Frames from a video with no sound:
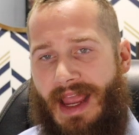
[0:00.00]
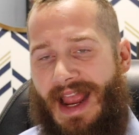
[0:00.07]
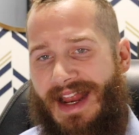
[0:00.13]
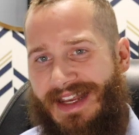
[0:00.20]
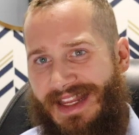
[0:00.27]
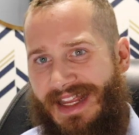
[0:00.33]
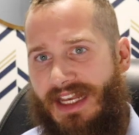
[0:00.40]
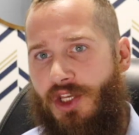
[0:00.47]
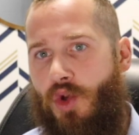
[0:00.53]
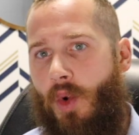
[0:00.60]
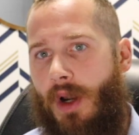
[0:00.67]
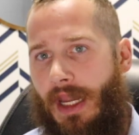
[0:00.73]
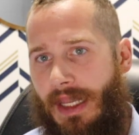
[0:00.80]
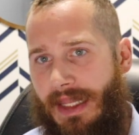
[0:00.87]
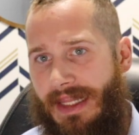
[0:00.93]
and in
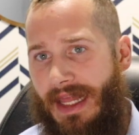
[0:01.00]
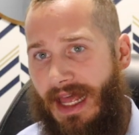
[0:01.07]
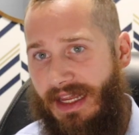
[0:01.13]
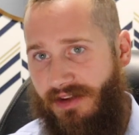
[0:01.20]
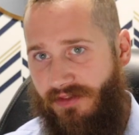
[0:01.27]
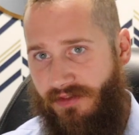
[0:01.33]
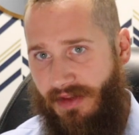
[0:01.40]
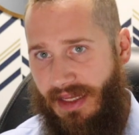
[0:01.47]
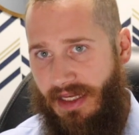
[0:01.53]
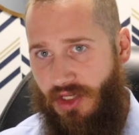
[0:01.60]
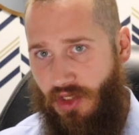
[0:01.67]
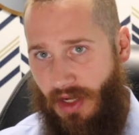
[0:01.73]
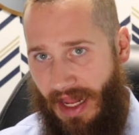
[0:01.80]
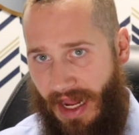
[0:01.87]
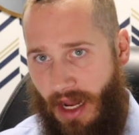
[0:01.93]
your life,
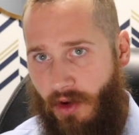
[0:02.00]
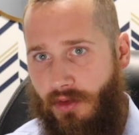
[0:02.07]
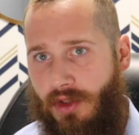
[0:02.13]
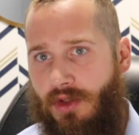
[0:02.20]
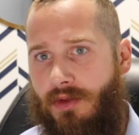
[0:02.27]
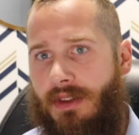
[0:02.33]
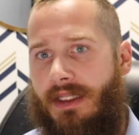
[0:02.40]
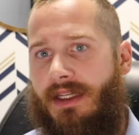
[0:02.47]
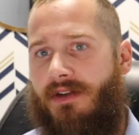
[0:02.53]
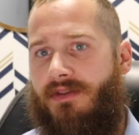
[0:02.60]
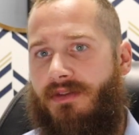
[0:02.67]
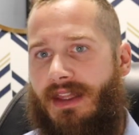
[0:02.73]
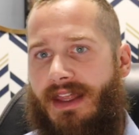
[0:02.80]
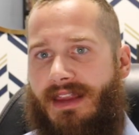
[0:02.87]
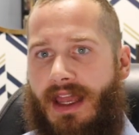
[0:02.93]
in how you
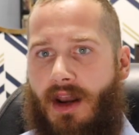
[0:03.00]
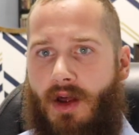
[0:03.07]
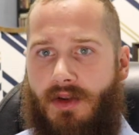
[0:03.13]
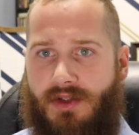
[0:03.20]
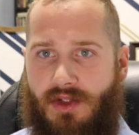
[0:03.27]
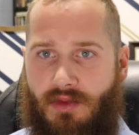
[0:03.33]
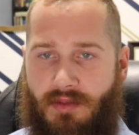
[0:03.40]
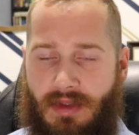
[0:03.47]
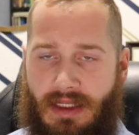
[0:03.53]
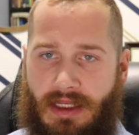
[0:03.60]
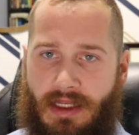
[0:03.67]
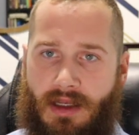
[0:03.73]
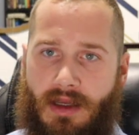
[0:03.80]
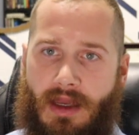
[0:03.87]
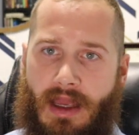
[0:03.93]
live, let that also
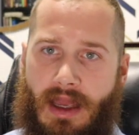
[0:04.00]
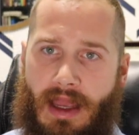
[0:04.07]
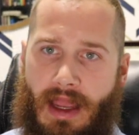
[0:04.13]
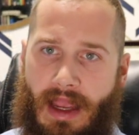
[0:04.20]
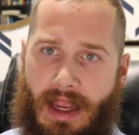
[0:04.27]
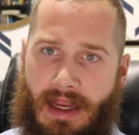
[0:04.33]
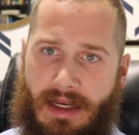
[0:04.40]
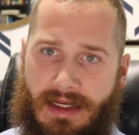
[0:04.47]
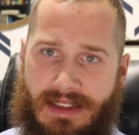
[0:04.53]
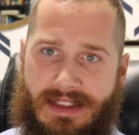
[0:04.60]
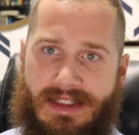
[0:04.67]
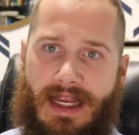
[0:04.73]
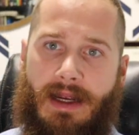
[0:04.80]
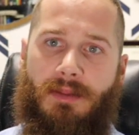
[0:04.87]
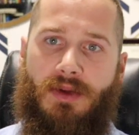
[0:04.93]
be a
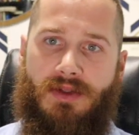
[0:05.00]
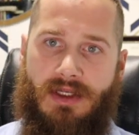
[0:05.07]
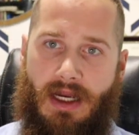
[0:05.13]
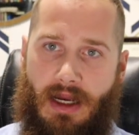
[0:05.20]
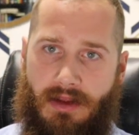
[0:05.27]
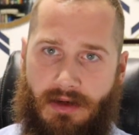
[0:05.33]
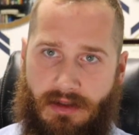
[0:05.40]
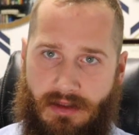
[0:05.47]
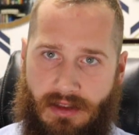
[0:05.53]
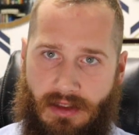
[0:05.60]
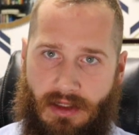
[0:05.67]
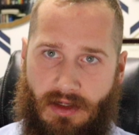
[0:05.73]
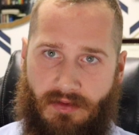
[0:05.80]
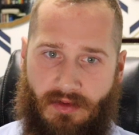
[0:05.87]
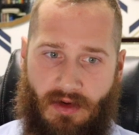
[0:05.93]
example to others
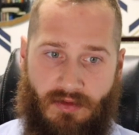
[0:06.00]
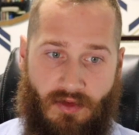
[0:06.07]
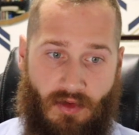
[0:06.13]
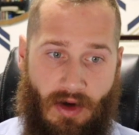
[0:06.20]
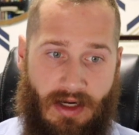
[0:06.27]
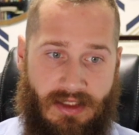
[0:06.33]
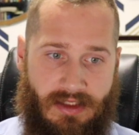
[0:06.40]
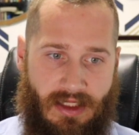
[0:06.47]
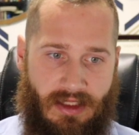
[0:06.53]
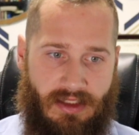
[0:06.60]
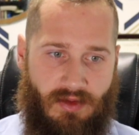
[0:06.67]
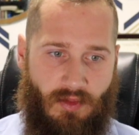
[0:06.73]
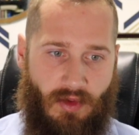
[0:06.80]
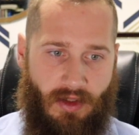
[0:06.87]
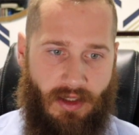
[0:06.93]
of, of Christ and
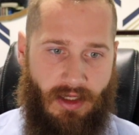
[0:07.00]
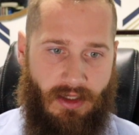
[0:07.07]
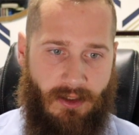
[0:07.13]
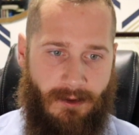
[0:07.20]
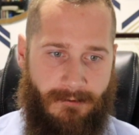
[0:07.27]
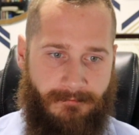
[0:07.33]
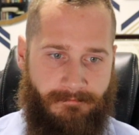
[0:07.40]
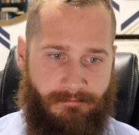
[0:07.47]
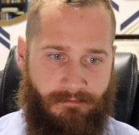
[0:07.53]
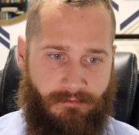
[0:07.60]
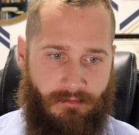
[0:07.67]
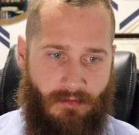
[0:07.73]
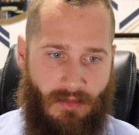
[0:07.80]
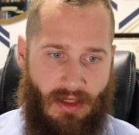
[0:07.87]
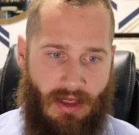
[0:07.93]
his work in you.
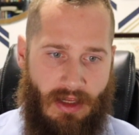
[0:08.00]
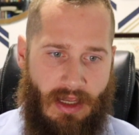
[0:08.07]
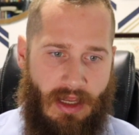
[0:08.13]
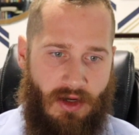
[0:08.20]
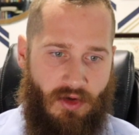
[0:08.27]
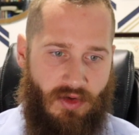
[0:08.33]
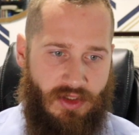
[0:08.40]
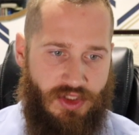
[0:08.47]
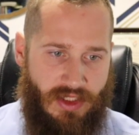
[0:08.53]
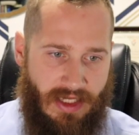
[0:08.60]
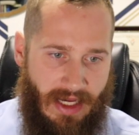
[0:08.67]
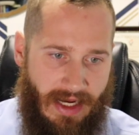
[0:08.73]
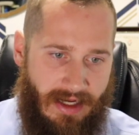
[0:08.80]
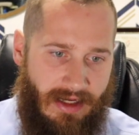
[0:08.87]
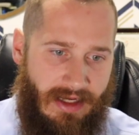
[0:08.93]

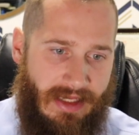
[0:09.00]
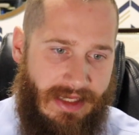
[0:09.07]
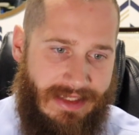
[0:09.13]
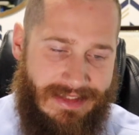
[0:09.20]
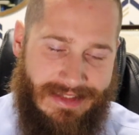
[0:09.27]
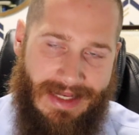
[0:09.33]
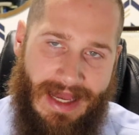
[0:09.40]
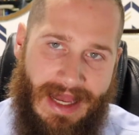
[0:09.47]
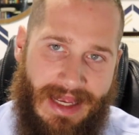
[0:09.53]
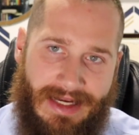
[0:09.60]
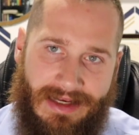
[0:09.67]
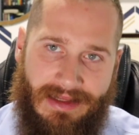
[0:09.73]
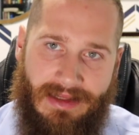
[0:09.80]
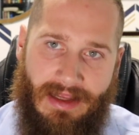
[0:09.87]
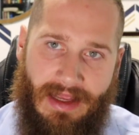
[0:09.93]
Christianity is
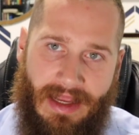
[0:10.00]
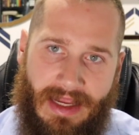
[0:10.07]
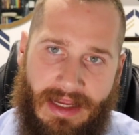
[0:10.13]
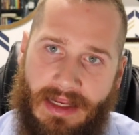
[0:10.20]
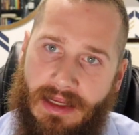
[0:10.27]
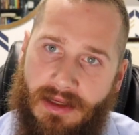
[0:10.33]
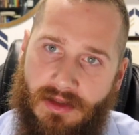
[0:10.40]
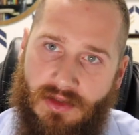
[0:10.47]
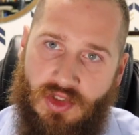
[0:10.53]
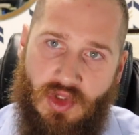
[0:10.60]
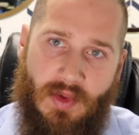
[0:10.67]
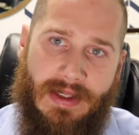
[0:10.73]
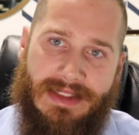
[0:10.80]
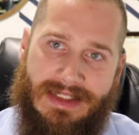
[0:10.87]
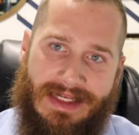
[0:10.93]
not a
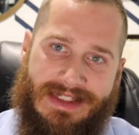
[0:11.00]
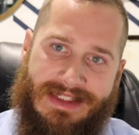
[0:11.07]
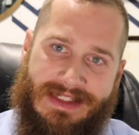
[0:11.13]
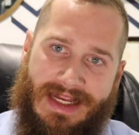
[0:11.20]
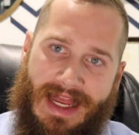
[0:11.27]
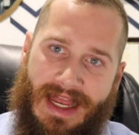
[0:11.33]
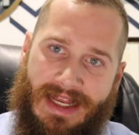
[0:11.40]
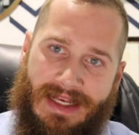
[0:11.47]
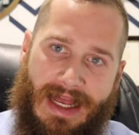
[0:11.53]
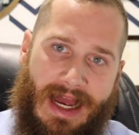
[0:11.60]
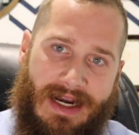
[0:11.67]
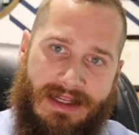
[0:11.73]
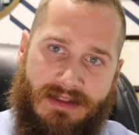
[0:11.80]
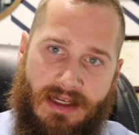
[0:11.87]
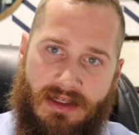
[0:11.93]
do as I say,
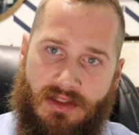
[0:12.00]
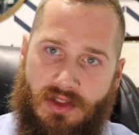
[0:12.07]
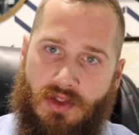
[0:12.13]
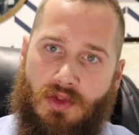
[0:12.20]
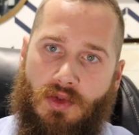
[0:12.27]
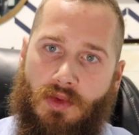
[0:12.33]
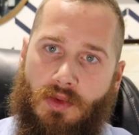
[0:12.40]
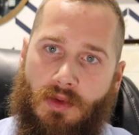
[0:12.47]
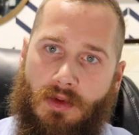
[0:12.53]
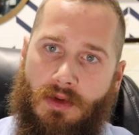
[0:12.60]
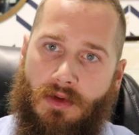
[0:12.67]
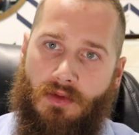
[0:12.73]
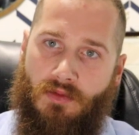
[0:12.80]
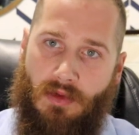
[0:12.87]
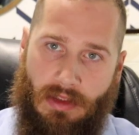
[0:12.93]
not as I do
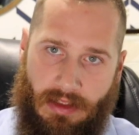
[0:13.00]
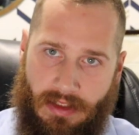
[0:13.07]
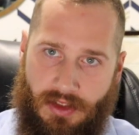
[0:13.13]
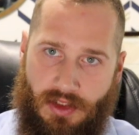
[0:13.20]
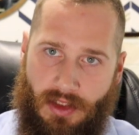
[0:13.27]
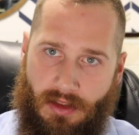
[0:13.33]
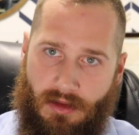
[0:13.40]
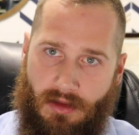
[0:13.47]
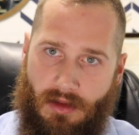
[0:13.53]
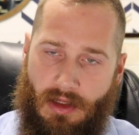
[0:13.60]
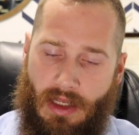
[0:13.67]
religion.